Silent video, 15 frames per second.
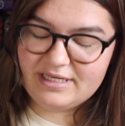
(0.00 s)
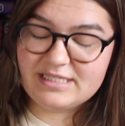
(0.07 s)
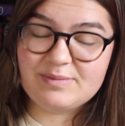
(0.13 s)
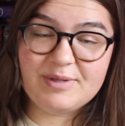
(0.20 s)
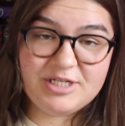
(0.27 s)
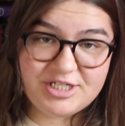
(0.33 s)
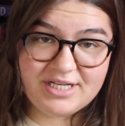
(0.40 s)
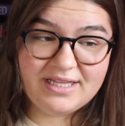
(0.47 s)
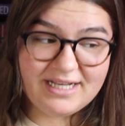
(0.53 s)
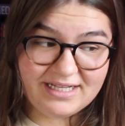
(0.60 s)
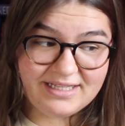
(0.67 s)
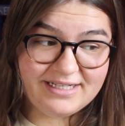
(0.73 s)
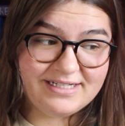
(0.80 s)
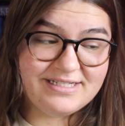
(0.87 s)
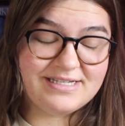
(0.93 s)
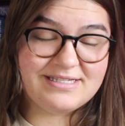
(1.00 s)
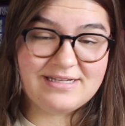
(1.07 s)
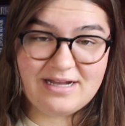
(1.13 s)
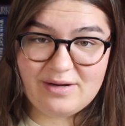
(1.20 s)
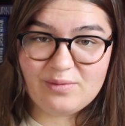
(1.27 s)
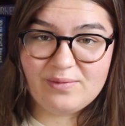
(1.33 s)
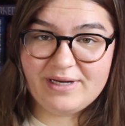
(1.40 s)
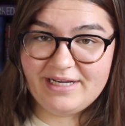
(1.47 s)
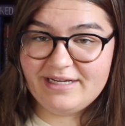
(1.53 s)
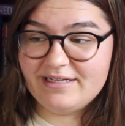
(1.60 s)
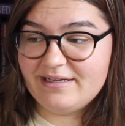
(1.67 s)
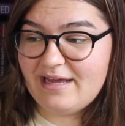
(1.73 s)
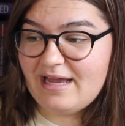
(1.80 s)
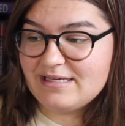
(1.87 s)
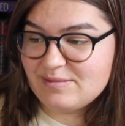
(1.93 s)
especially lately, does not
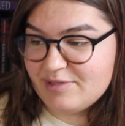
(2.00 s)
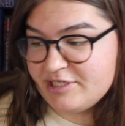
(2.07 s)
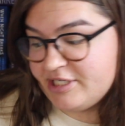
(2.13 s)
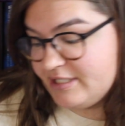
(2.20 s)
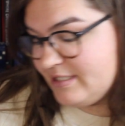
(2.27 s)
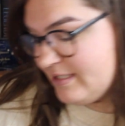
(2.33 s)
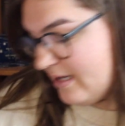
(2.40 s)
read as much as